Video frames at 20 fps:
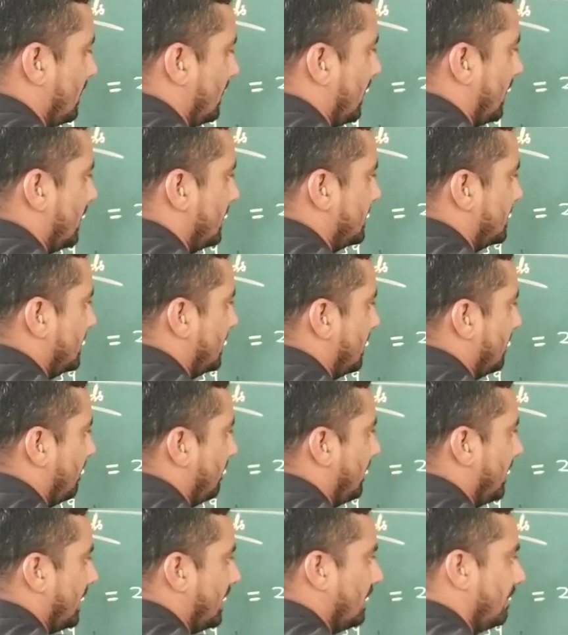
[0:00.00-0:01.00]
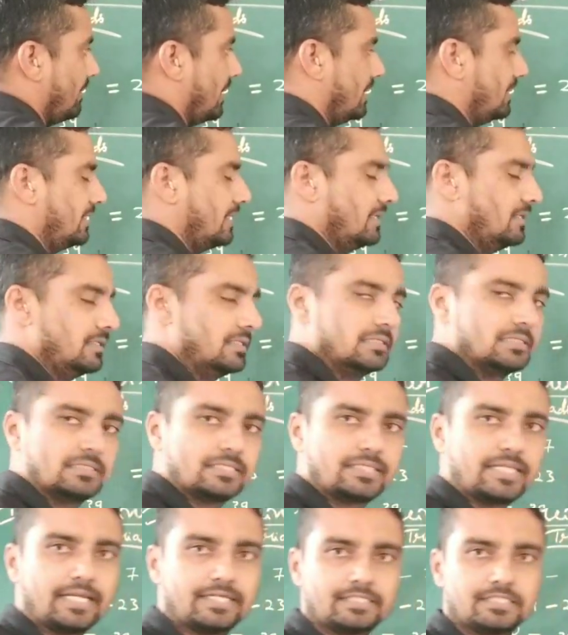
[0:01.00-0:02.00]
Calcium, barium, and then
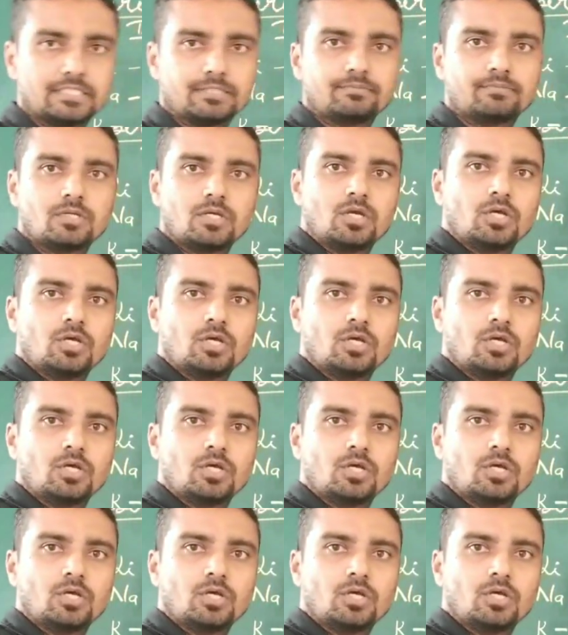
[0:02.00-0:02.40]
strontium.